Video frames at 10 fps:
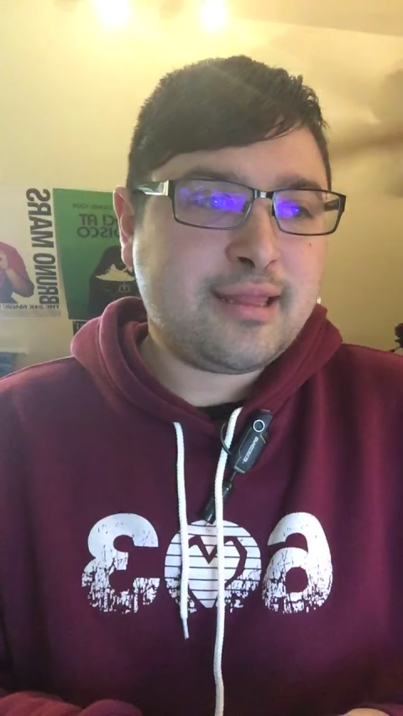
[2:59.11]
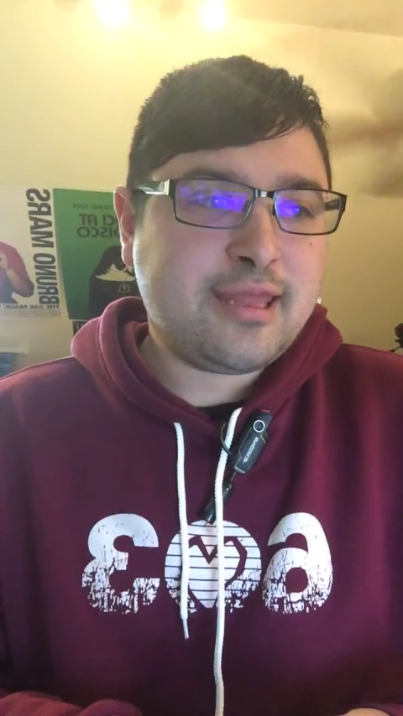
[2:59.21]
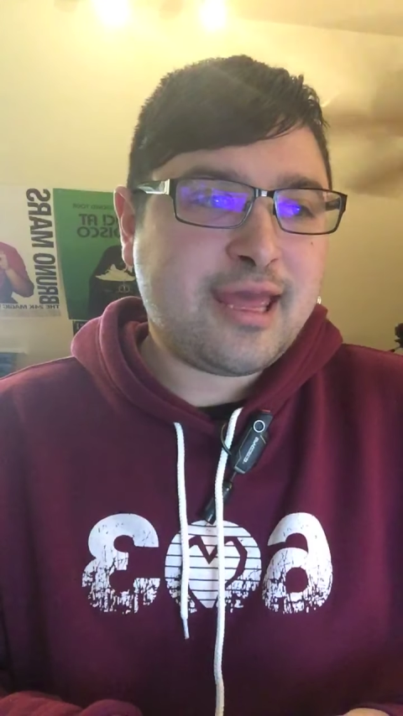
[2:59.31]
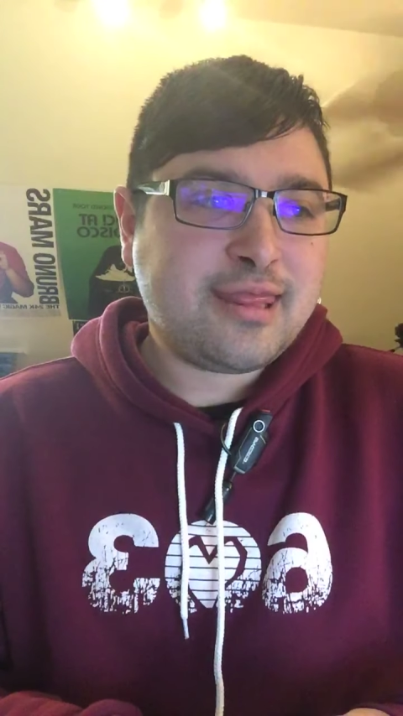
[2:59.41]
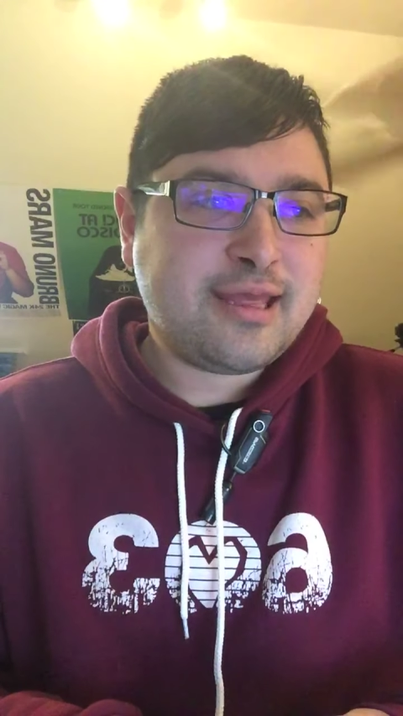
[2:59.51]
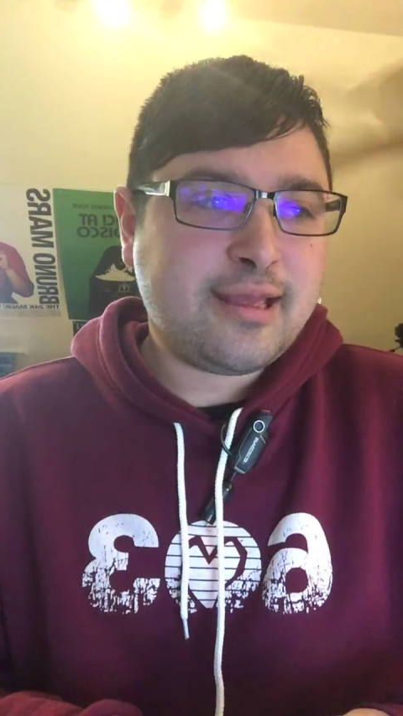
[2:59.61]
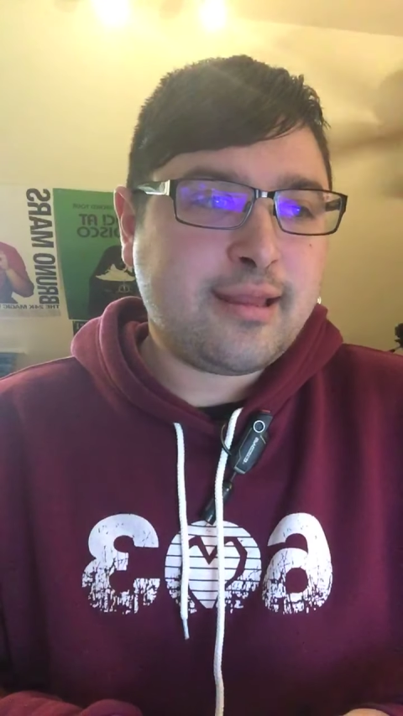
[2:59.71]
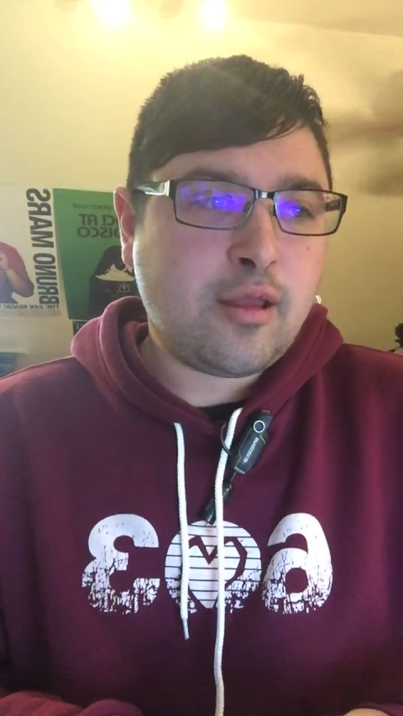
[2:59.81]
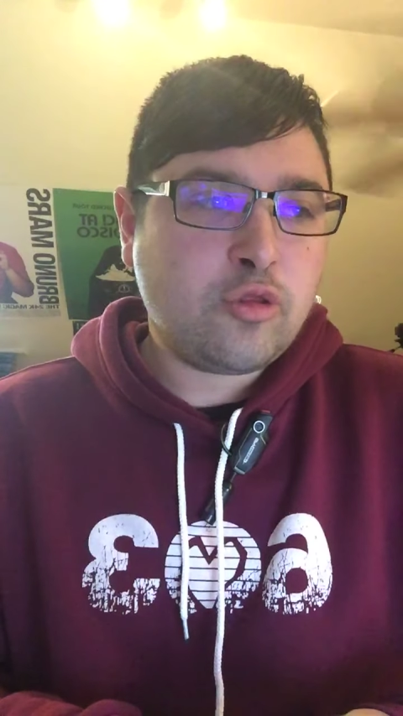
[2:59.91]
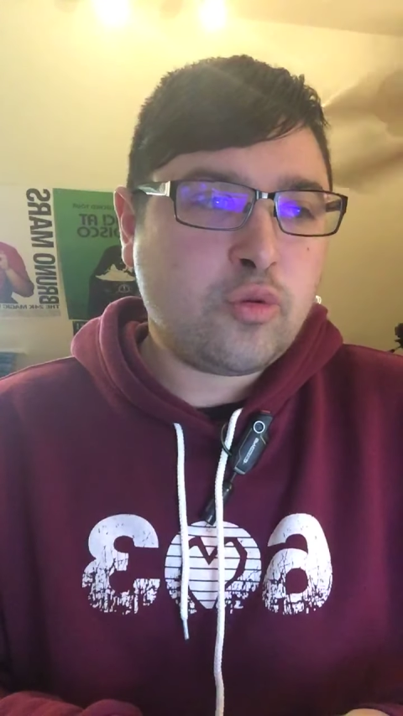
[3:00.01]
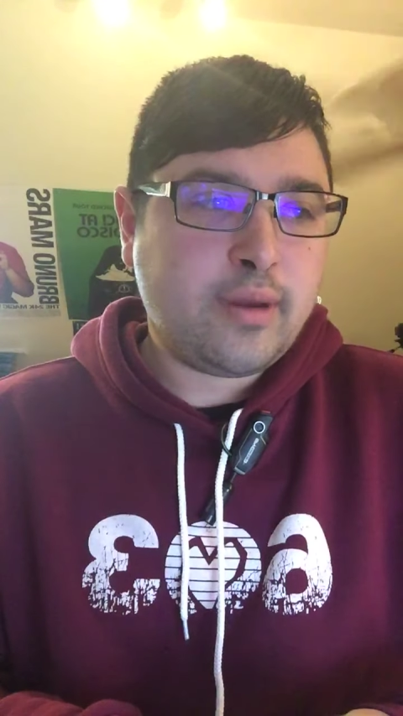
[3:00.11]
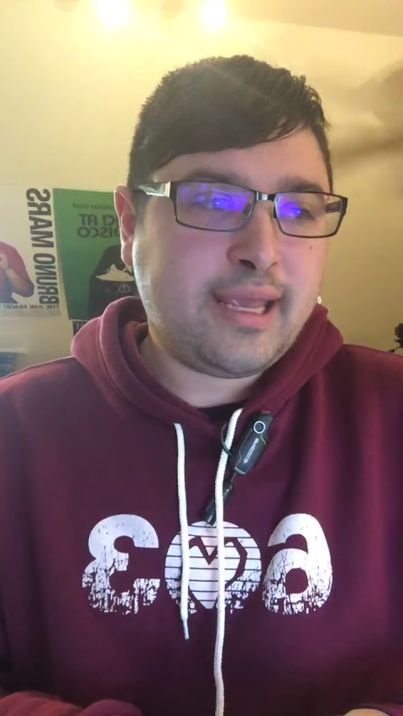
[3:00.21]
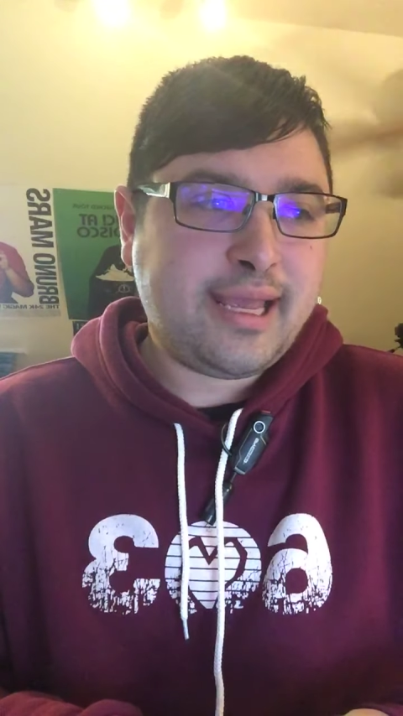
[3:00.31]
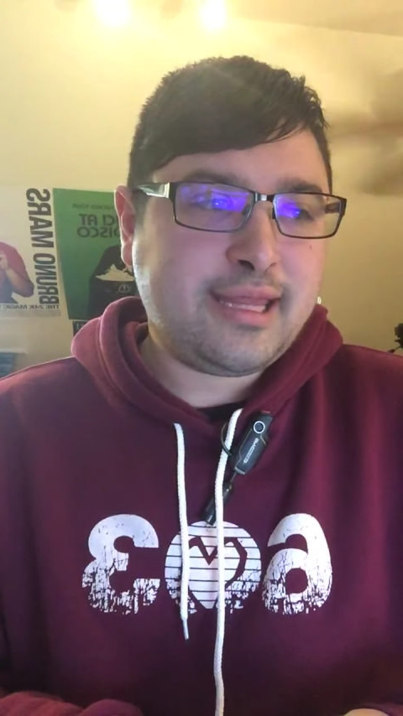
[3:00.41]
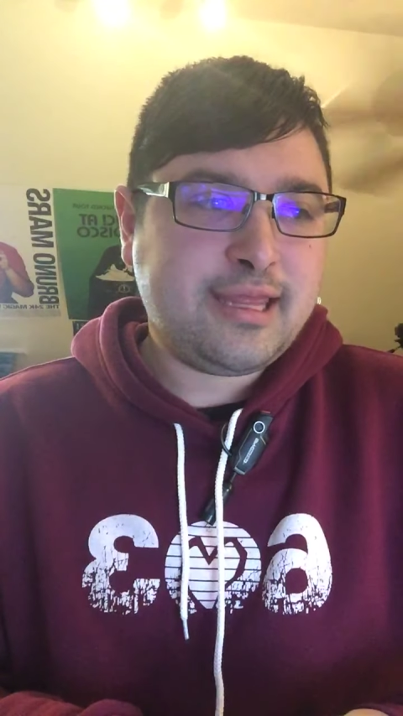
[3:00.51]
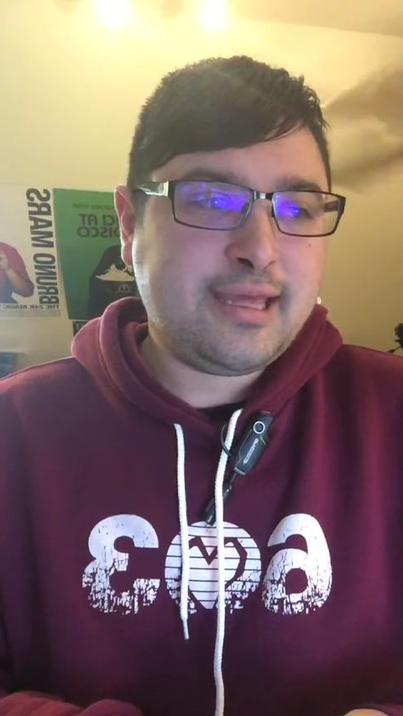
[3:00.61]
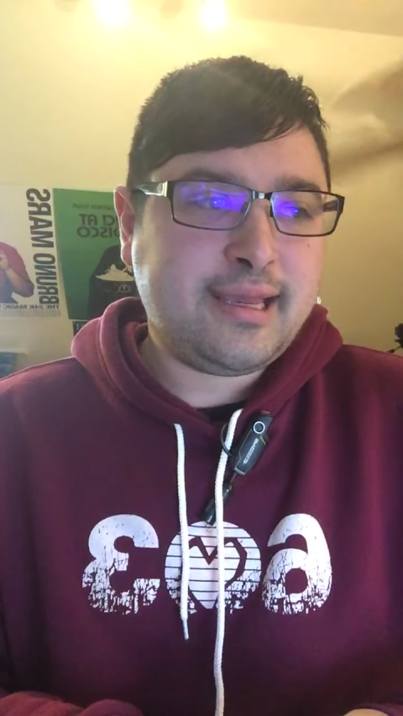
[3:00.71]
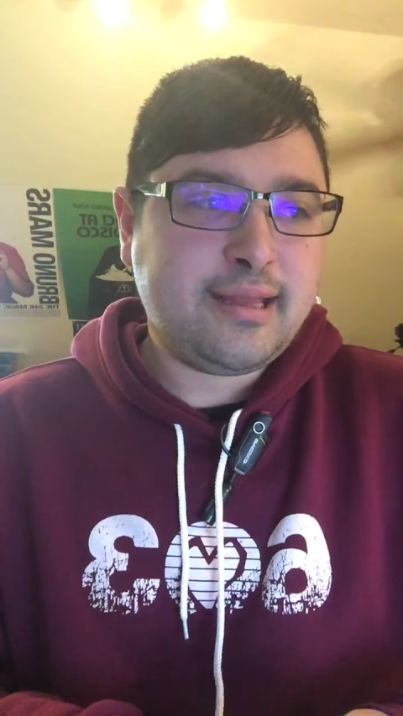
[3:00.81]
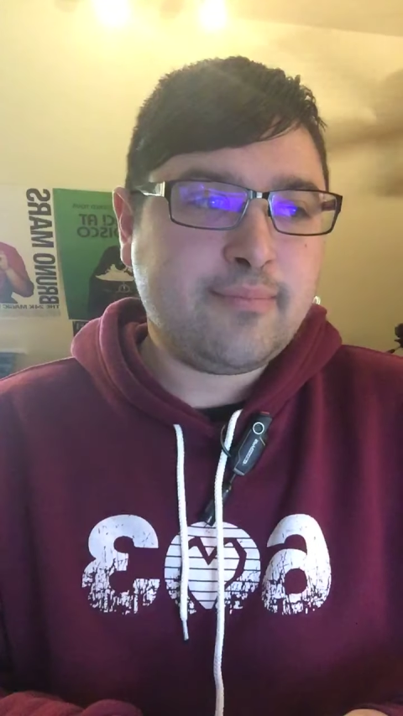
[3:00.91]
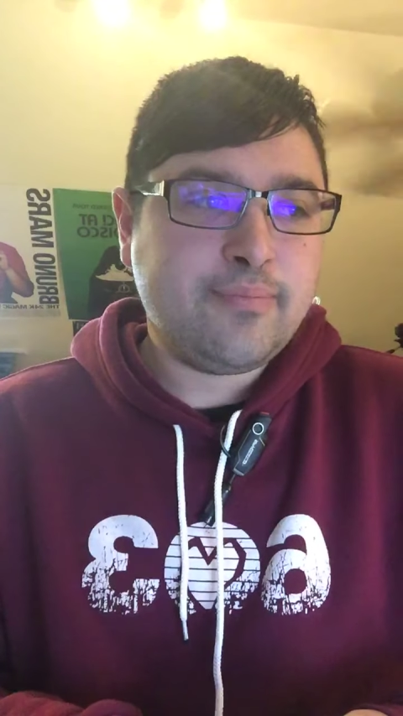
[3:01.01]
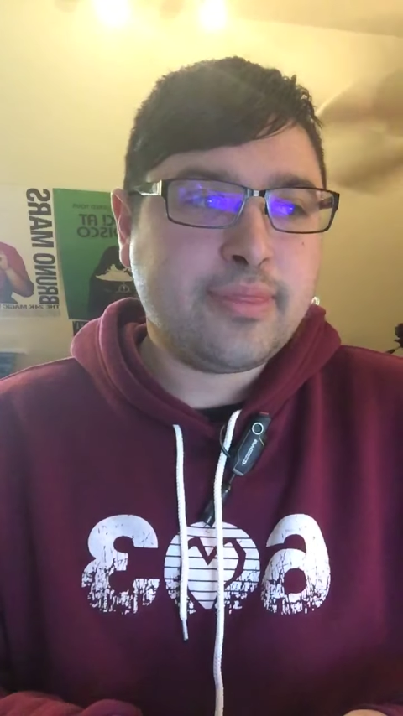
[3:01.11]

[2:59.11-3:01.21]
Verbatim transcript: death in 2018,